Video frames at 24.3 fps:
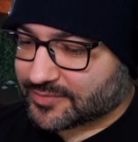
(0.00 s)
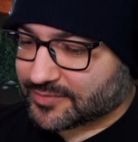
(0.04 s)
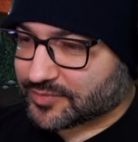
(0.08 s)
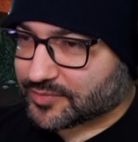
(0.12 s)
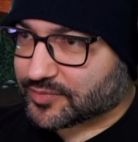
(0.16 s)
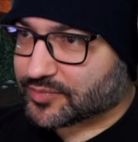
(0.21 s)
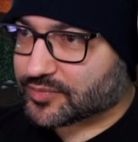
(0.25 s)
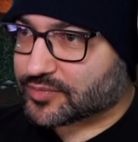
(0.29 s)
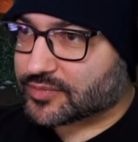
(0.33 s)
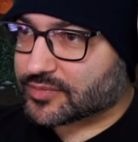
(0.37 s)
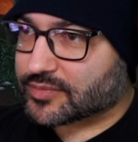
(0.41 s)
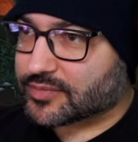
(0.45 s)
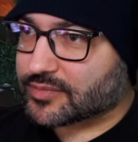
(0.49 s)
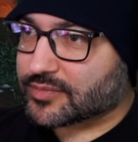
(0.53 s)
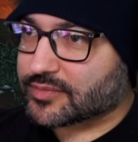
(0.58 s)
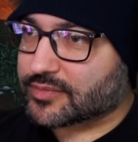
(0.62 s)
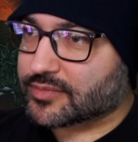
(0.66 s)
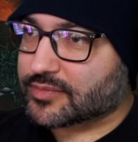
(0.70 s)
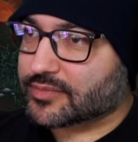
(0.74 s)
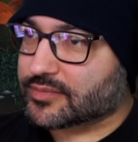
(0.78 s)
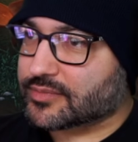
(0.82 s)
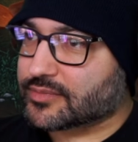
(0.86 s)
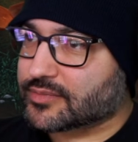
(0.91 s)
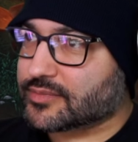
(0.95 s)

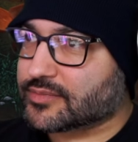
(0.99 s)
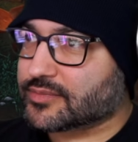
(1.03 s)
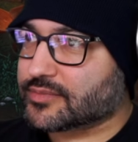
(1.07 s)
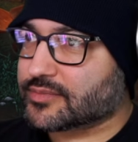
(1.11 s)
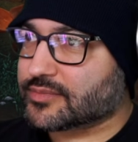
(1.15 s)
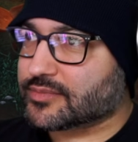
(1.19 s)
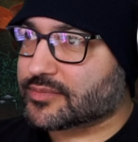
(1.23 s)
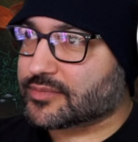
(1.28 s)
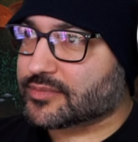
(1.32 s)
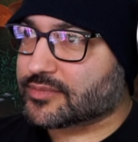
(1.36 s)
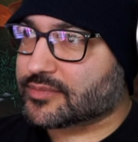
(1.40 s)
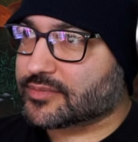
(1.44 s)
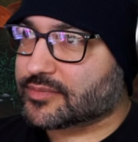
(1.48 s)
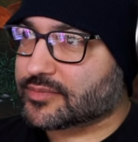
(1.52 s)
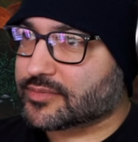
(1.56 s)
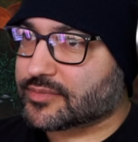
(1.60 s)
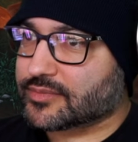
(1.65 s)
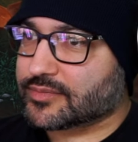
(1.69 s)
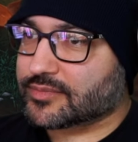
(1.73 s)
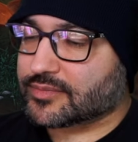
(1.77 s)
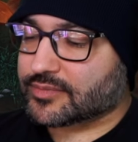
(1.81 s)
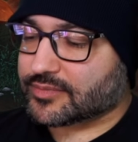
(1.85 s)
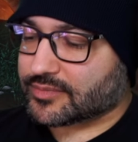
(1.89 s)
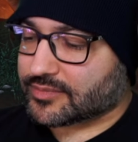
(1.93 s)

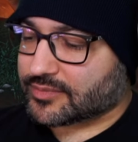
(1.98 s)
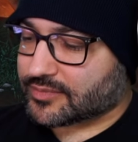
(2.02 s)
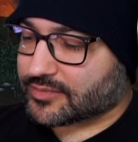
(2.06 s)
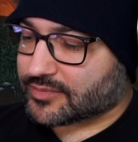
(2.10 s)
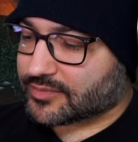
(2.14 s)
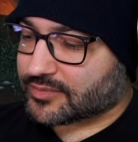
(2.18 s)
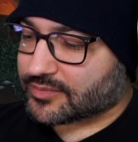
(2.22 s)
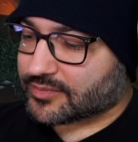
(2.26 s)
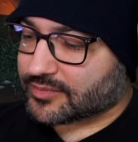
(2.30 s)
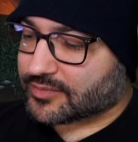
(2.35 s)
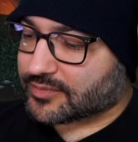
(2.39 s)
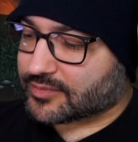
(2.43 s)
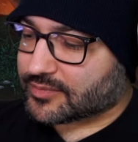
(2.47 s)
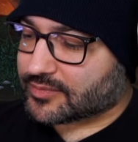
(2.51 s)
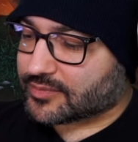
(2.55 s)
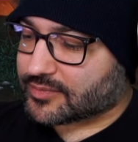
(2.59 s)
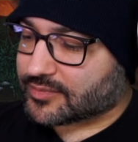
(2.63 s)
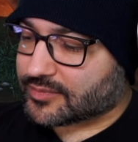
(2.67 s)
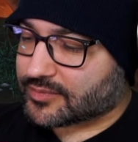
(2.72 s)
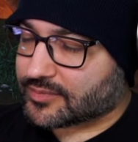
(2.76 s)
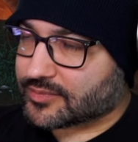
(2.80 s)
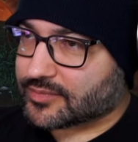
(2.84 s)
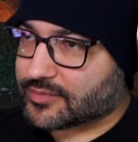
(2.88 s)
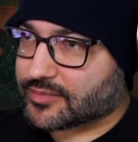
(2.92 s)

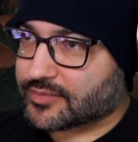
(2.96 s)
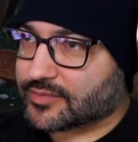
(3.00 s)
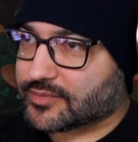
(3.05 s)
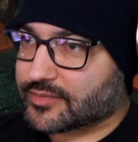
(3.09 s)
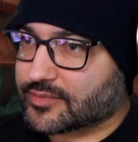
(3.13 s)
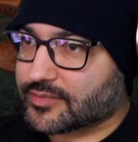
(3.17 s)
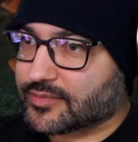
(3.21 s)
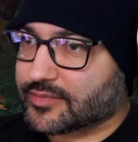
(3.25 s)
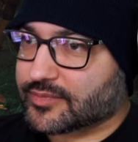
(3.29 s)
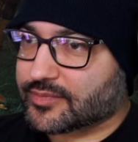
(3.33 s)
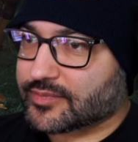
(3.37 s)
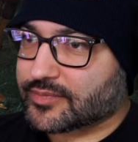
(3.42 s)
No one is speaking in this clip.